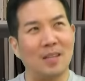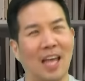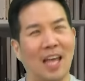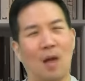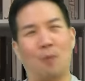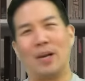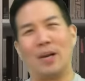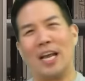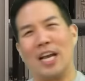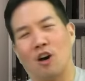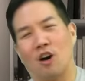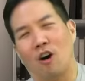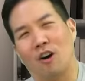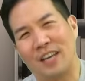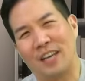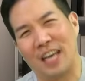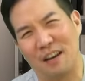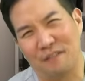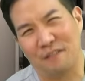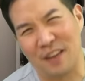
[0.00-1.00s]
And when I call
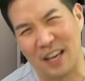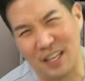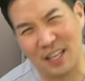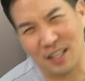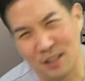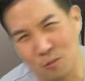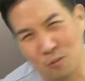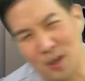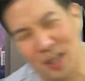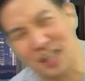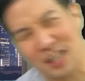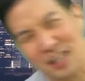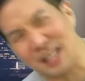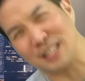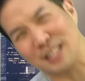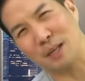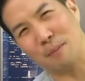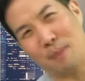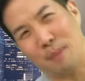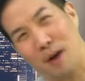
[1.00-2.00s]
cafes, one of the
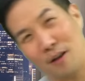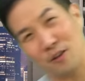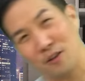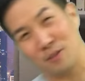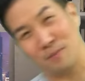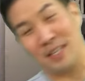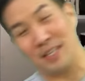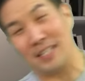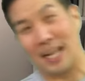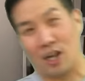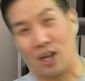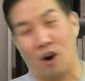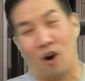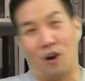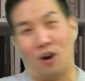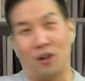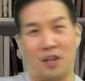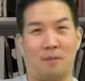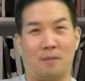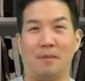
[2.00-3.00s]
things that bothers me is I
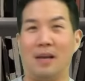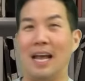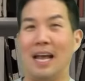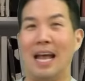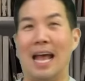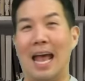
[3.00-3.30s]
call them